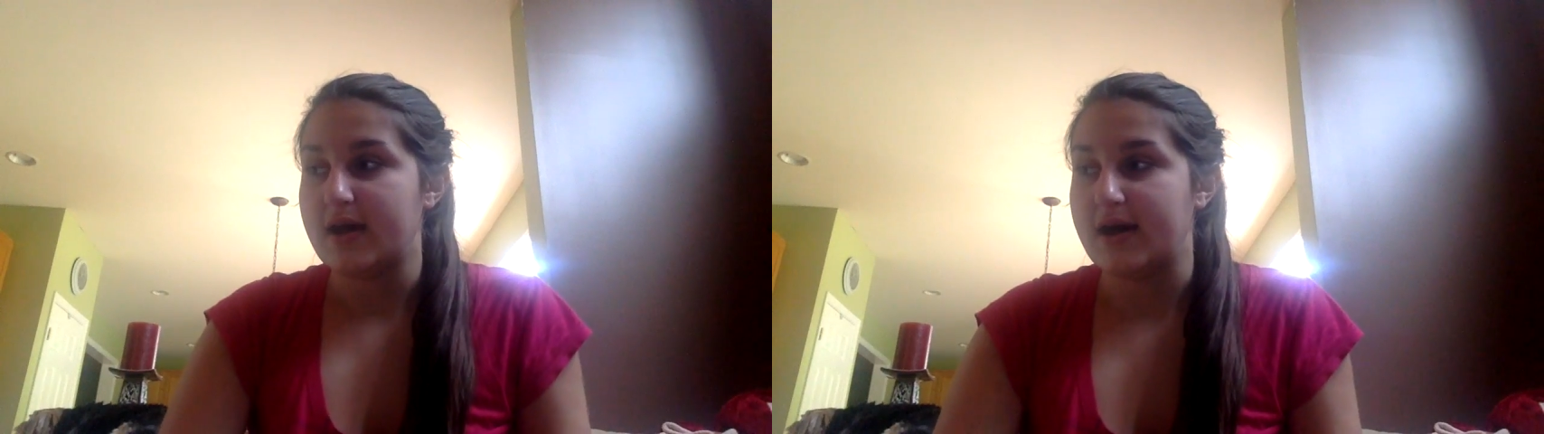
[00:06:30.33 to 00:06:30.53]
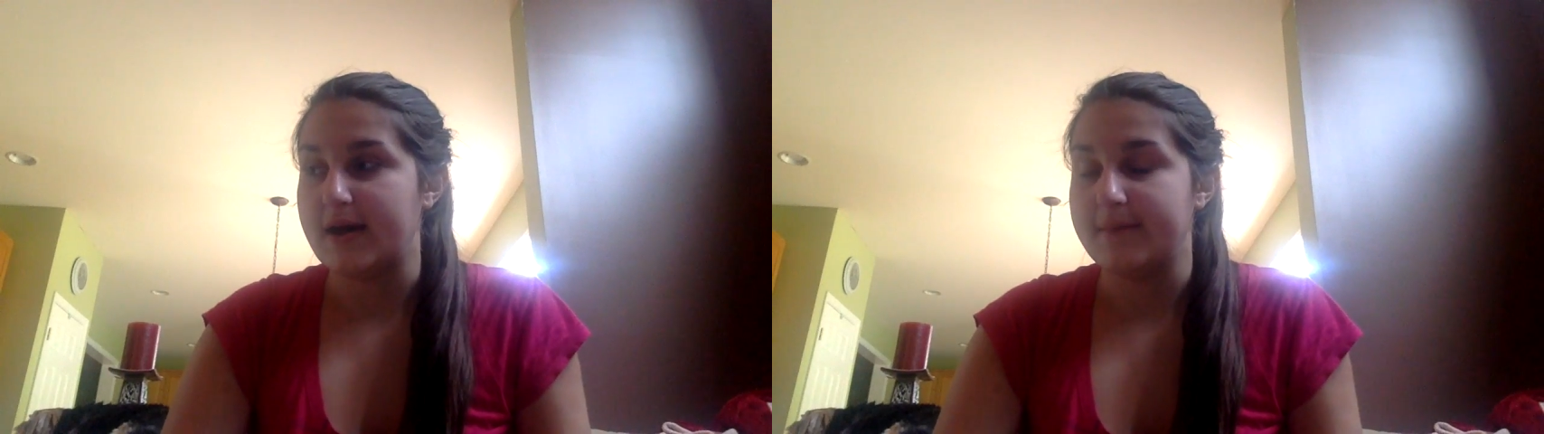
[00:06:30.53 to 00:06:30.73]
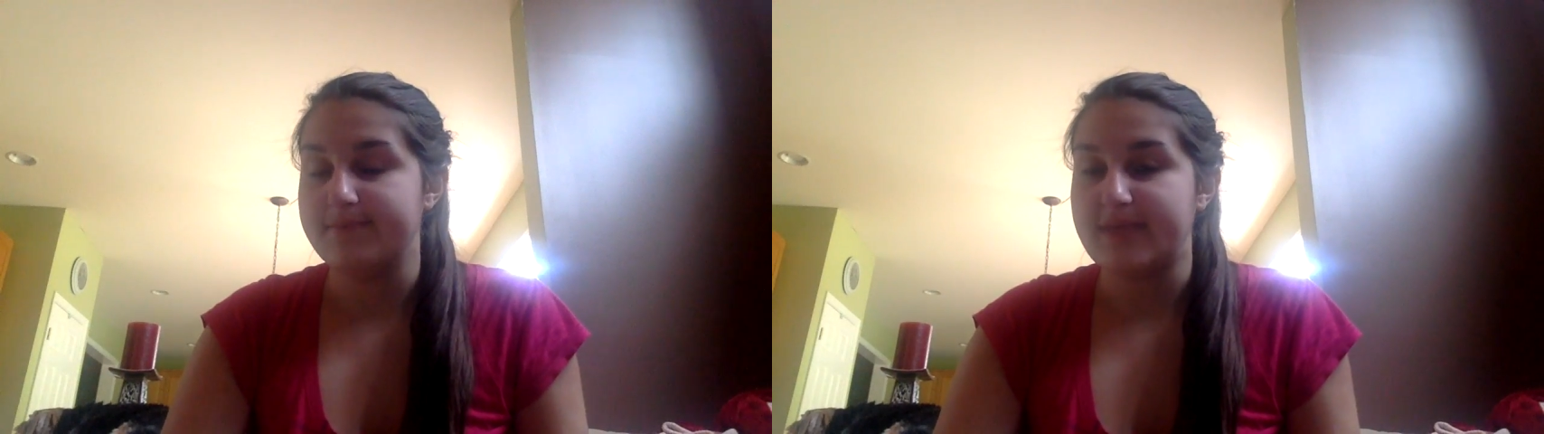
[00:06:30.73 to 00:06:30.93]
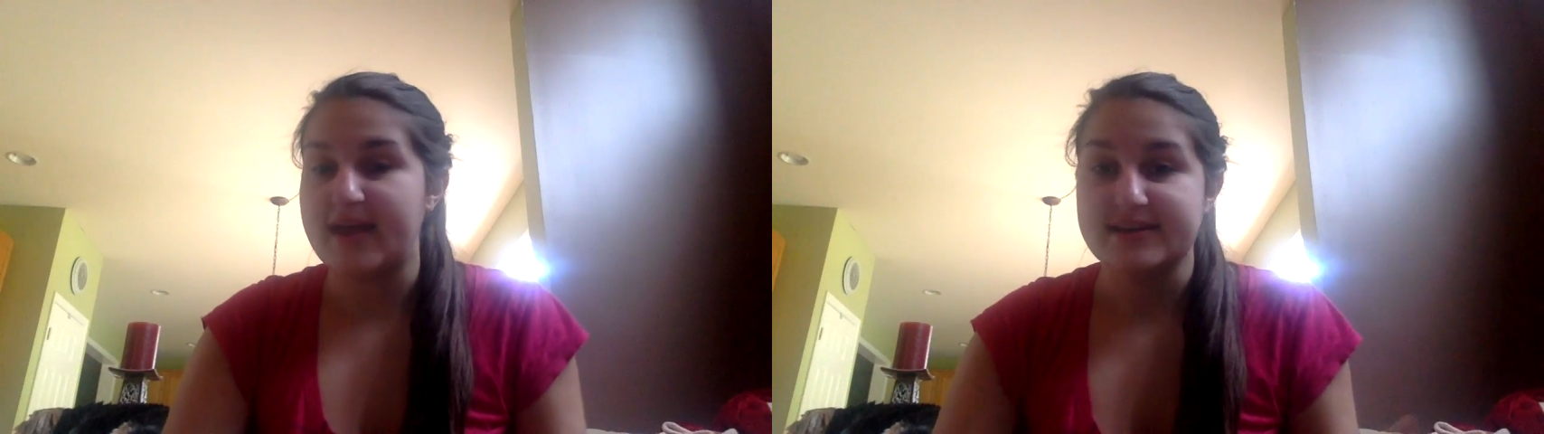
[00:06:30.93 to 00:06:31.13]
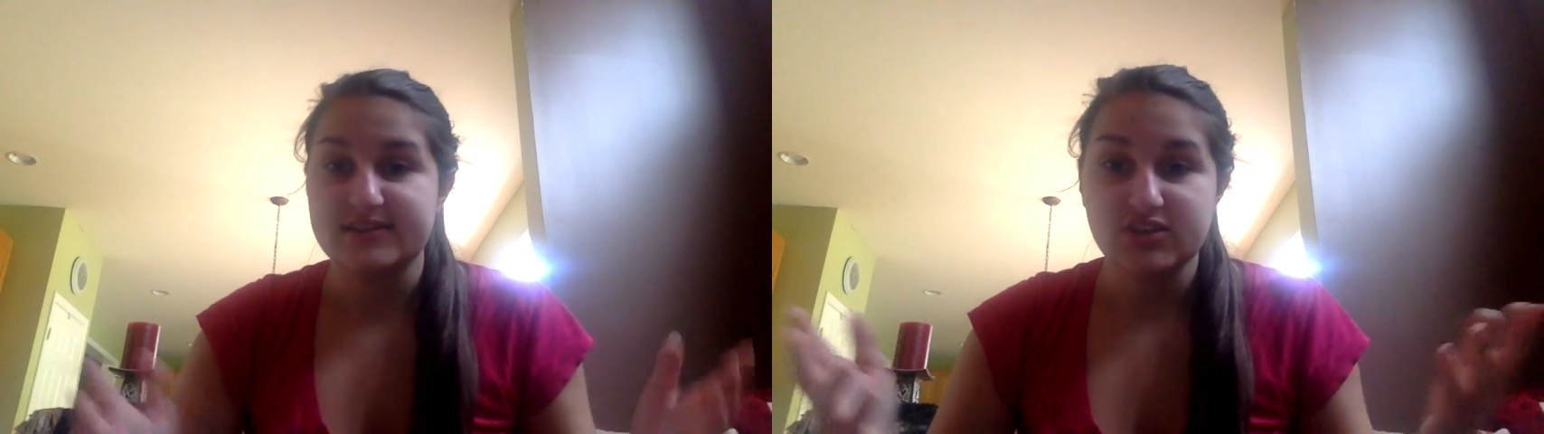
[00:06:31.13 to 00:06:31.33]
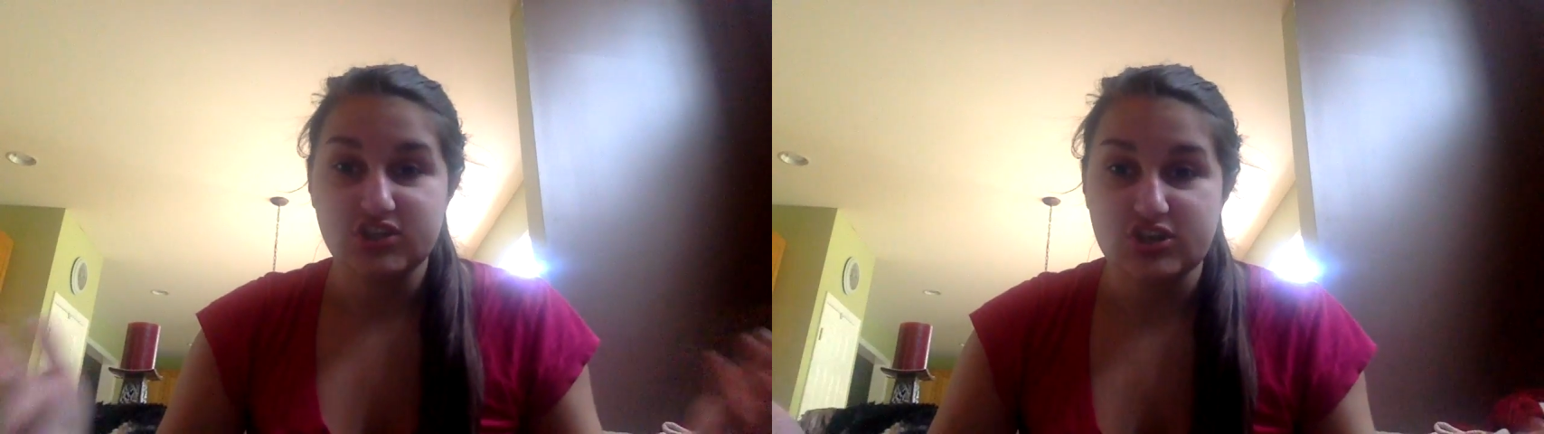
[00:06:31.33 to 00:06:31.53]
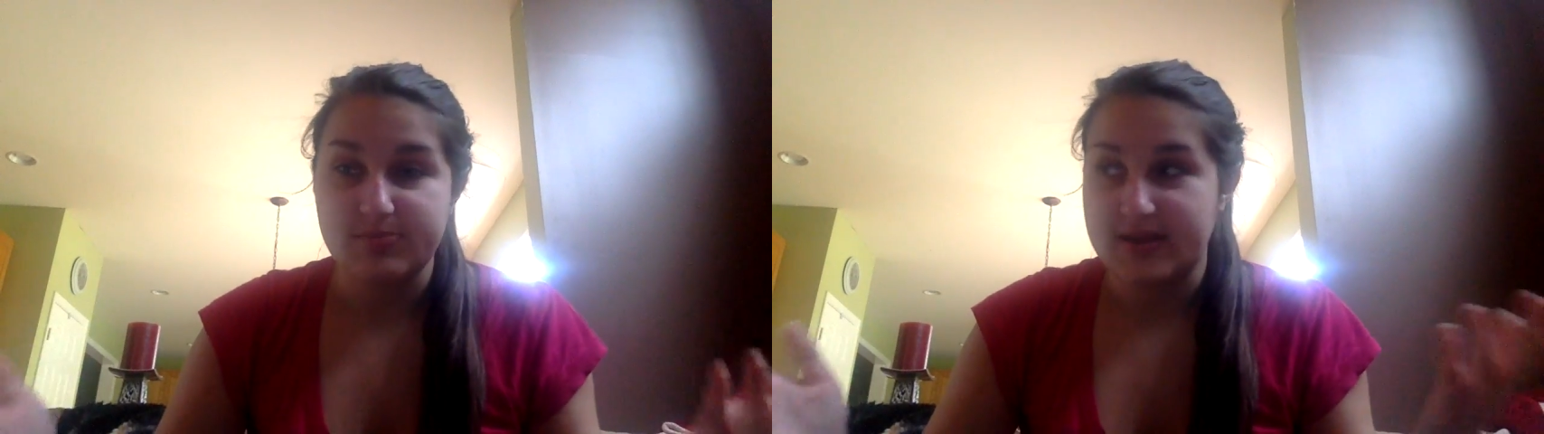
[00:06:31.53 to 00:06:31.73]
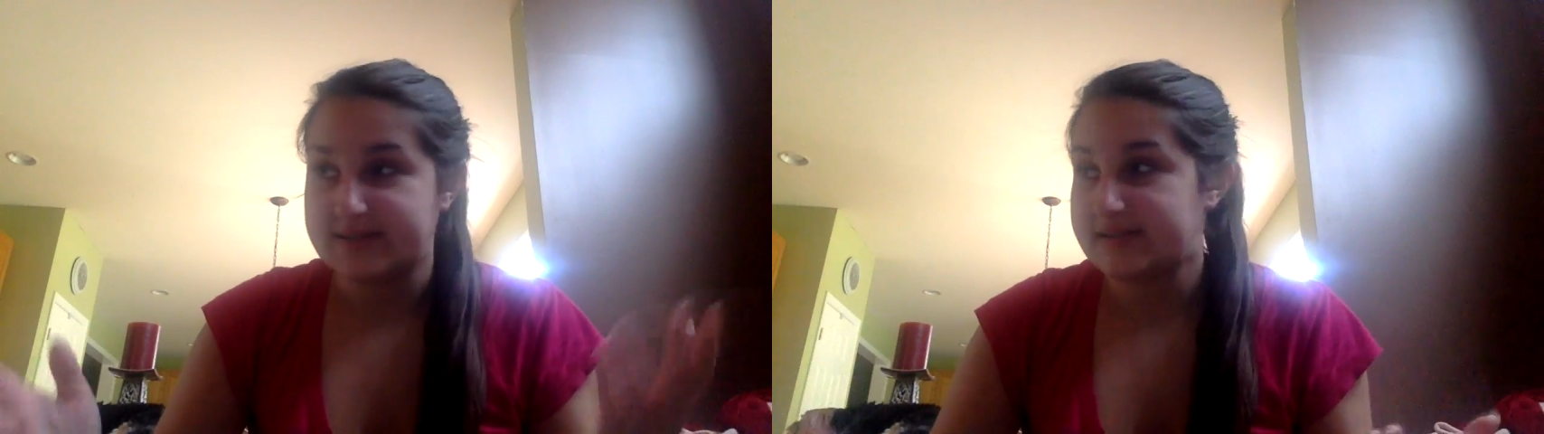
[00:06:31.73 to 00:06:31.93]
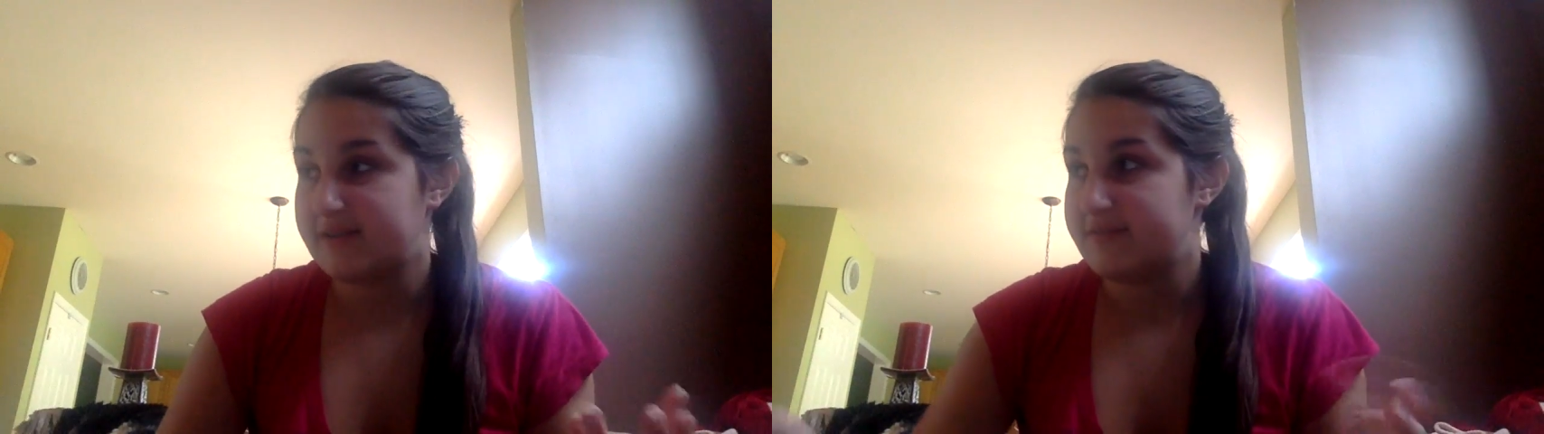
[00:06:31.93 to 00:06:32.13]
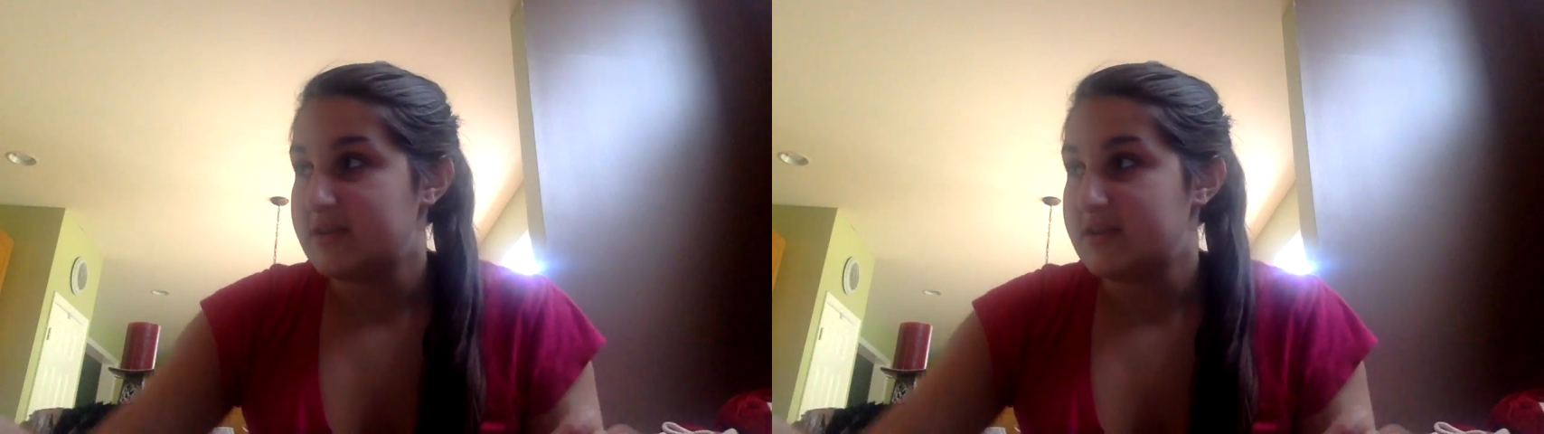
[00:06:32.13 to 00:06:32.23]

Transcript: as shipping stuff.